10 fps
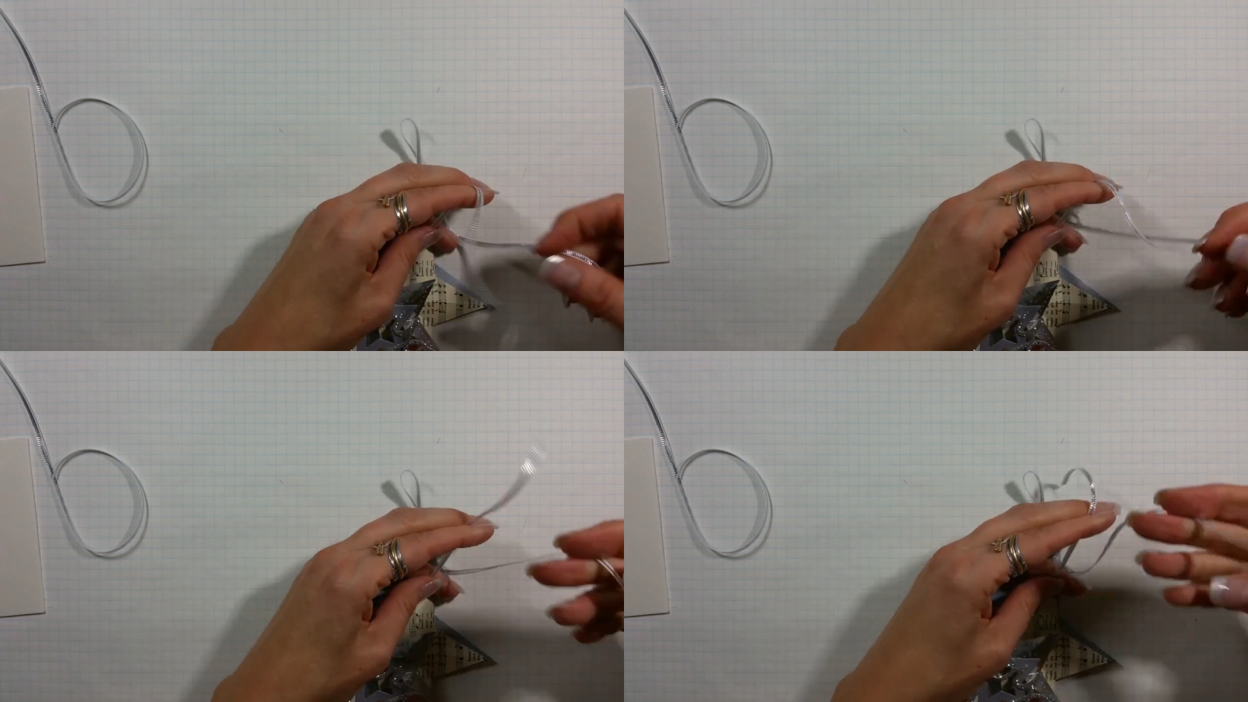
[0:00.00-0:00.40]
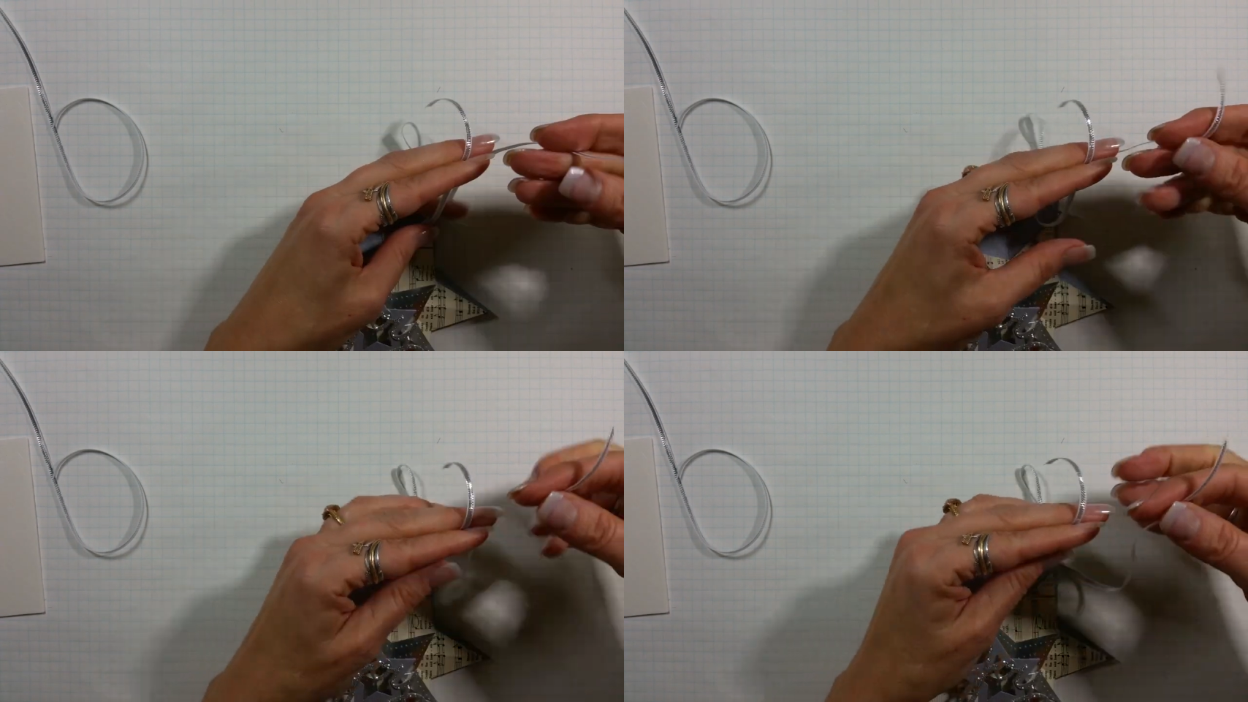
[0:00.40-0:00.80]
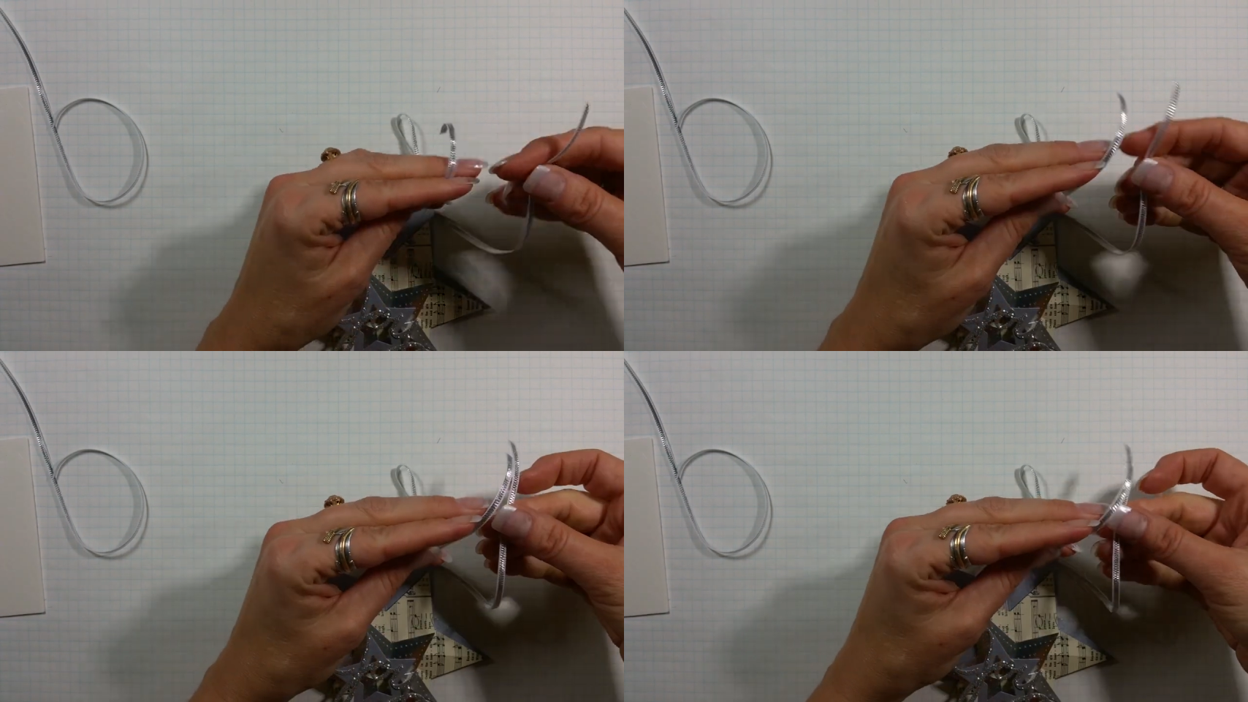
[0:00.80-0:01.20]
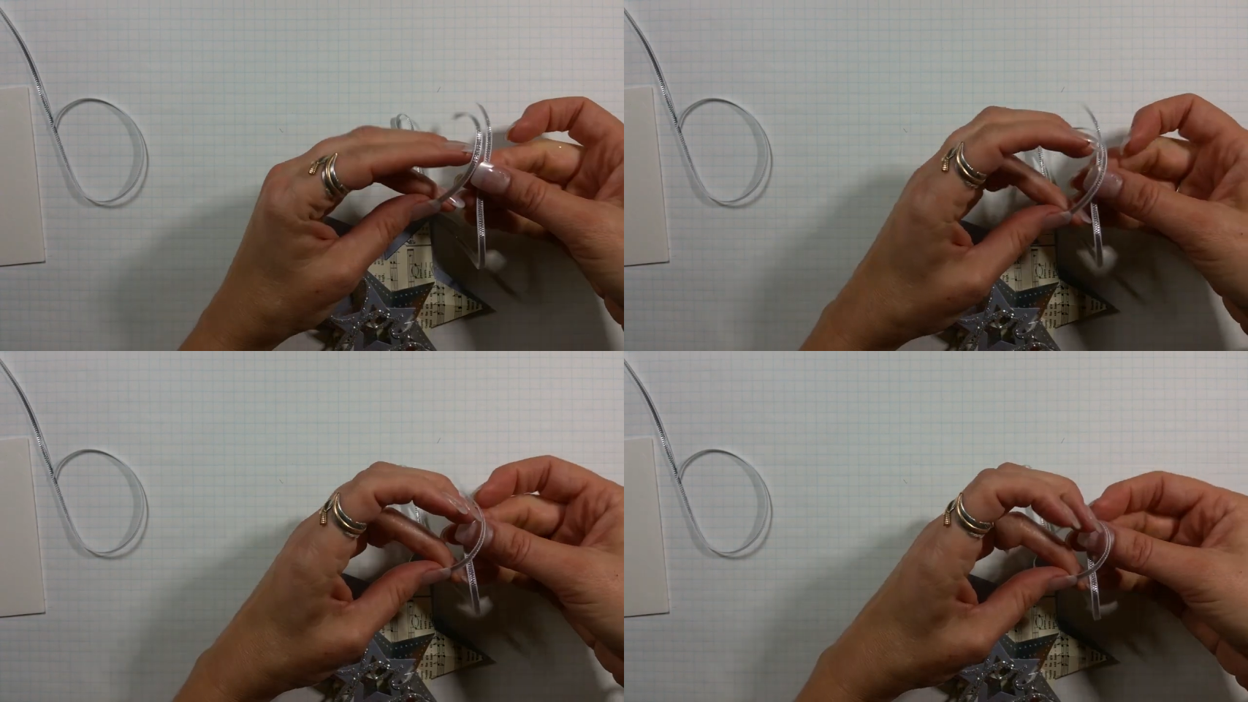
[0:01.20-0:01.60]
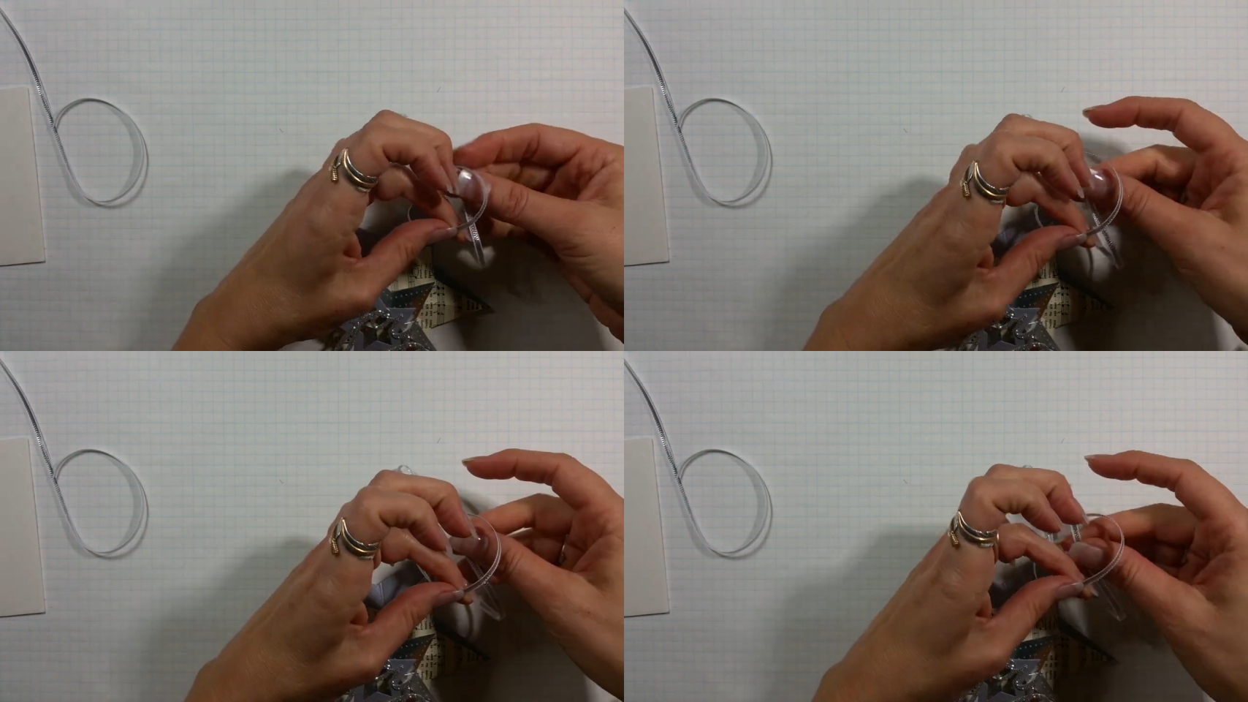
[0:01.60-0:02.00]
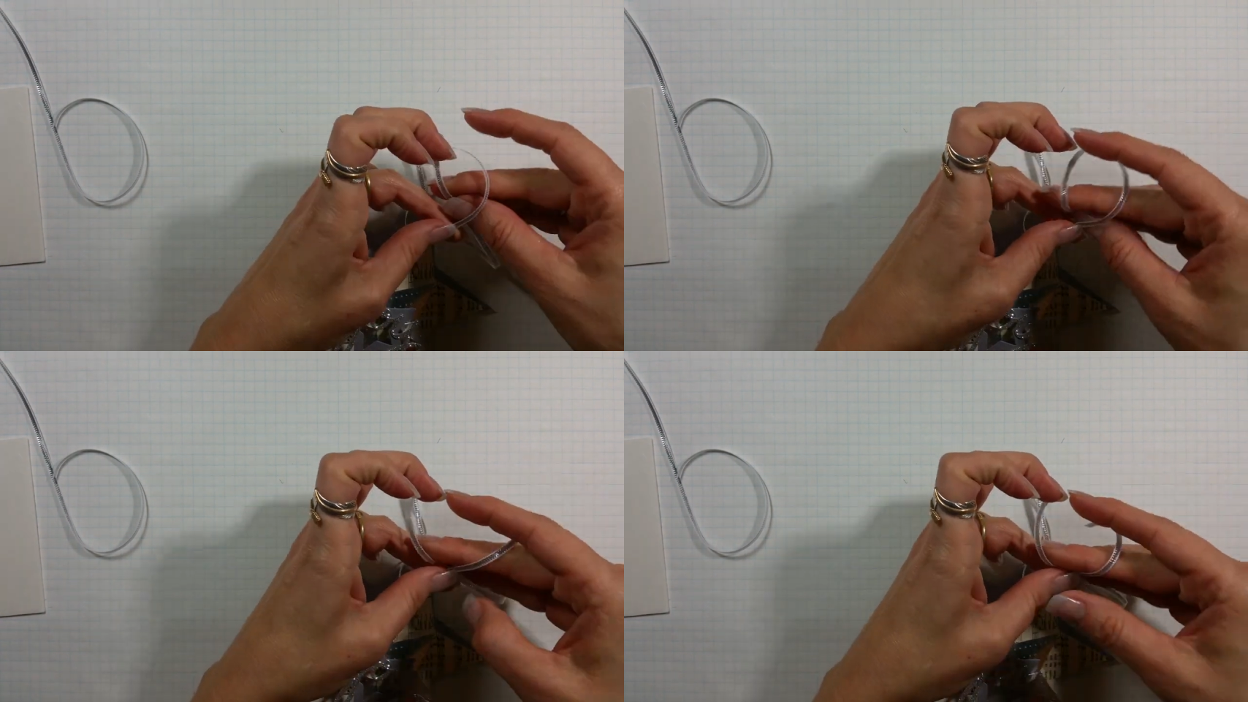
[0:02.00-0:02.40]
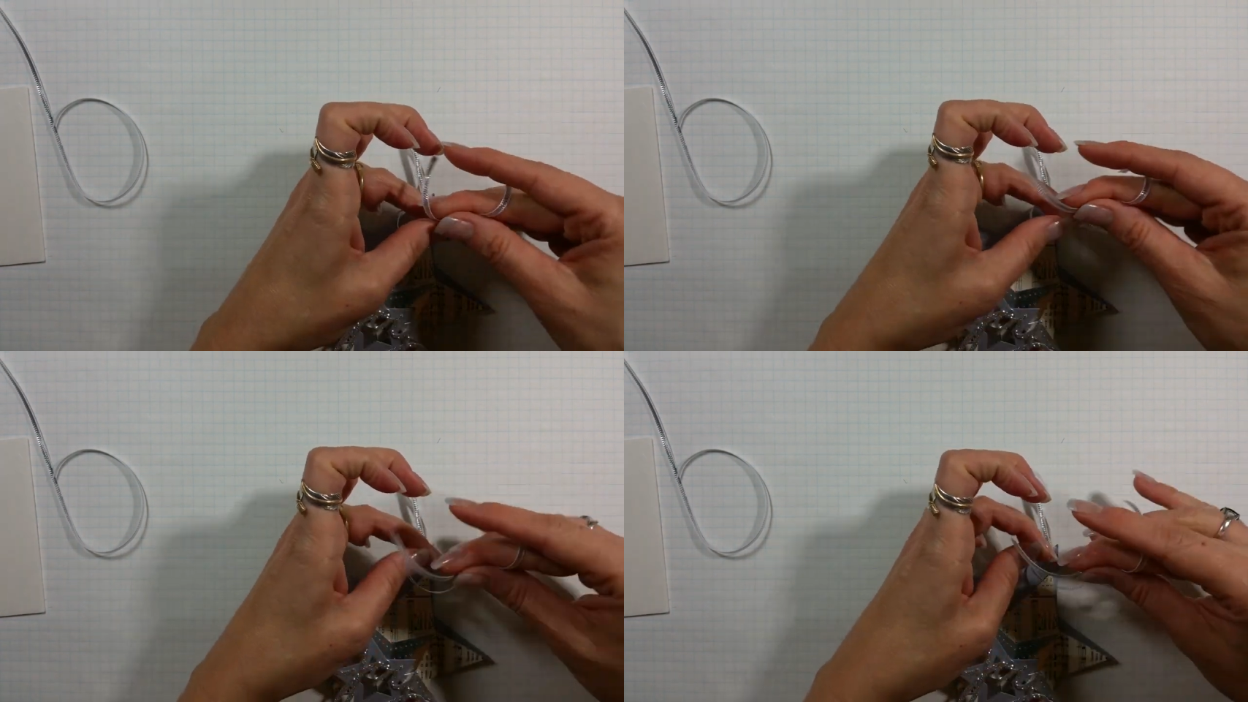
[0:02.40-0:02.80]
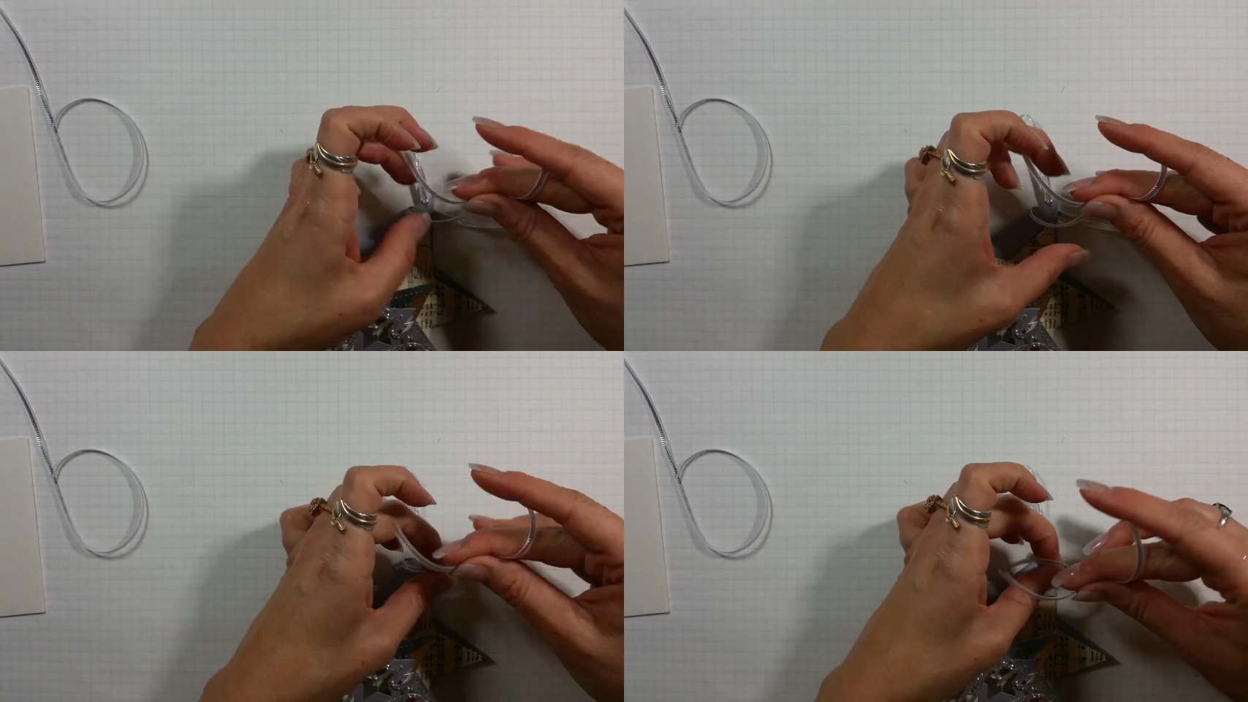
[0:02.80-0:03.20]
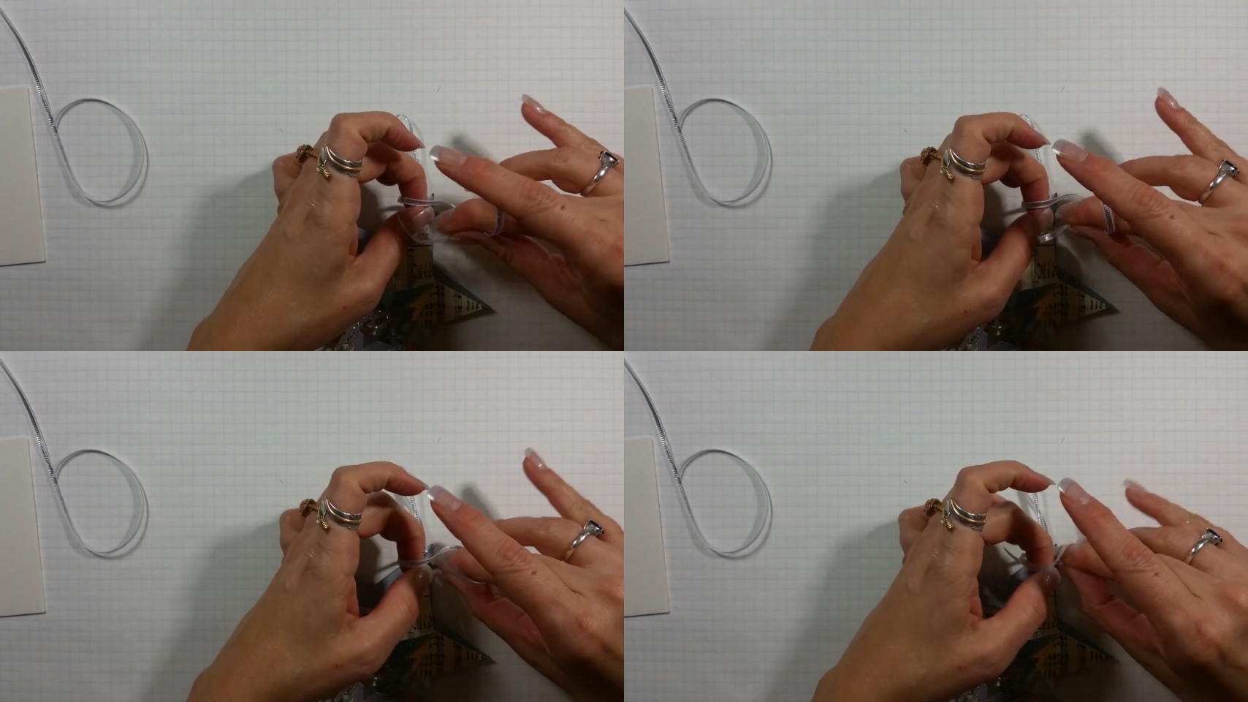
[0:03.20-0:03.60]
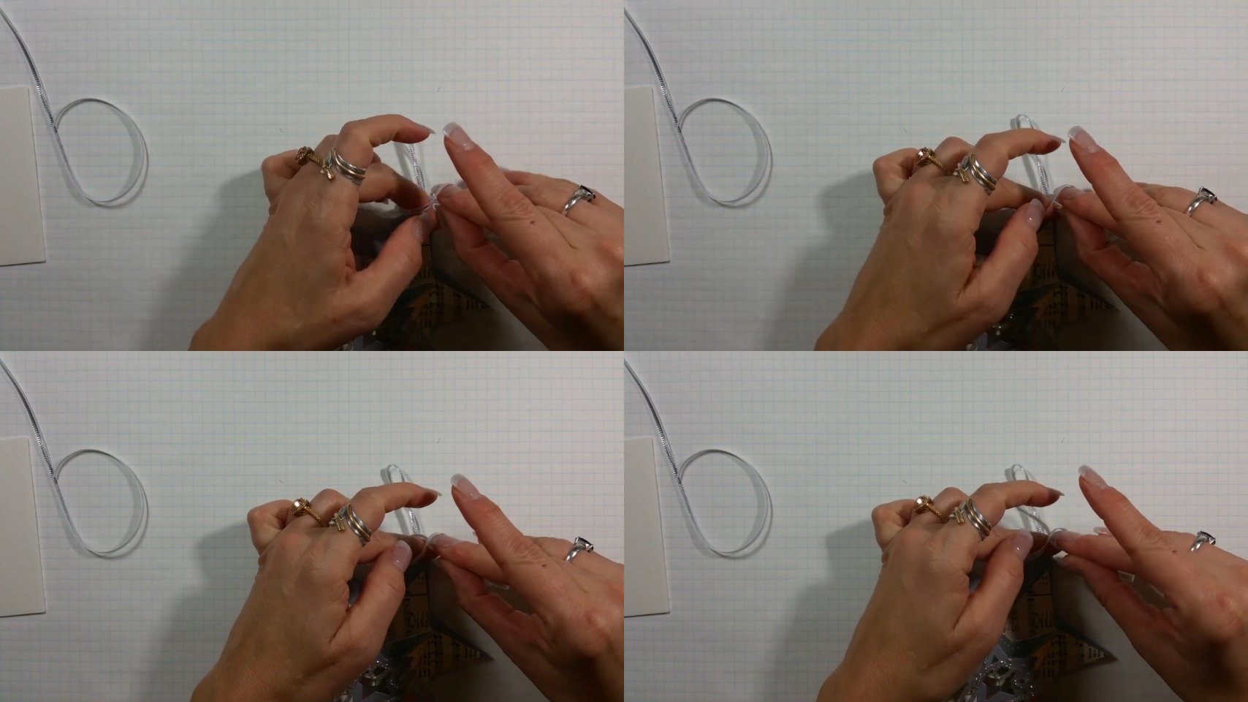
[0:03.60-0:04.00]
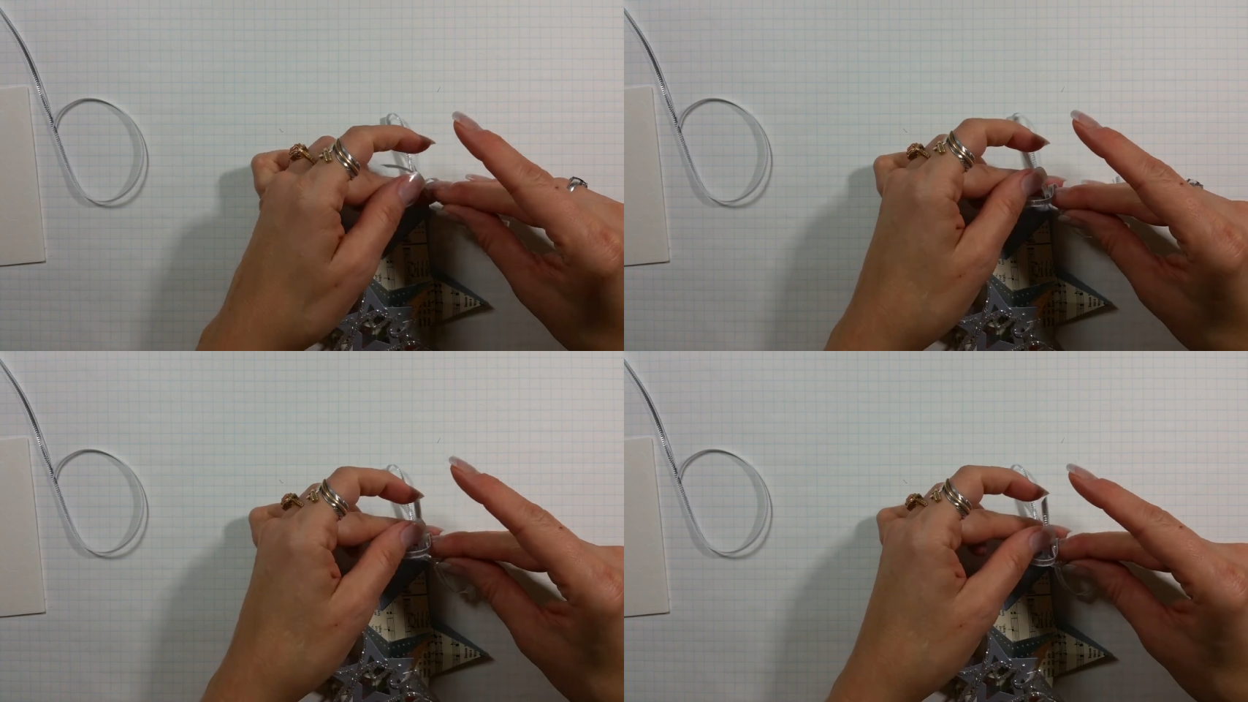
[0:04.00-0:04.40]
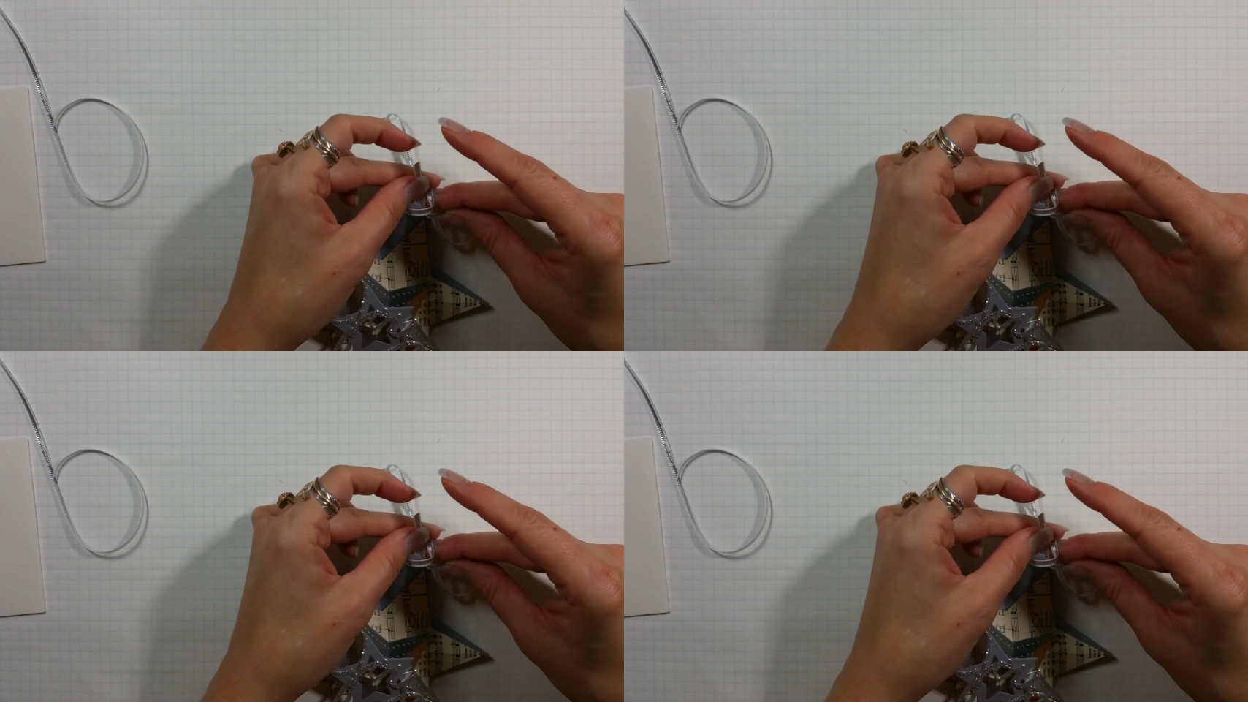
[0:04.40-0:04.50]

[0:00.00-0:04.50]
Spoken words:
(no speaker visible)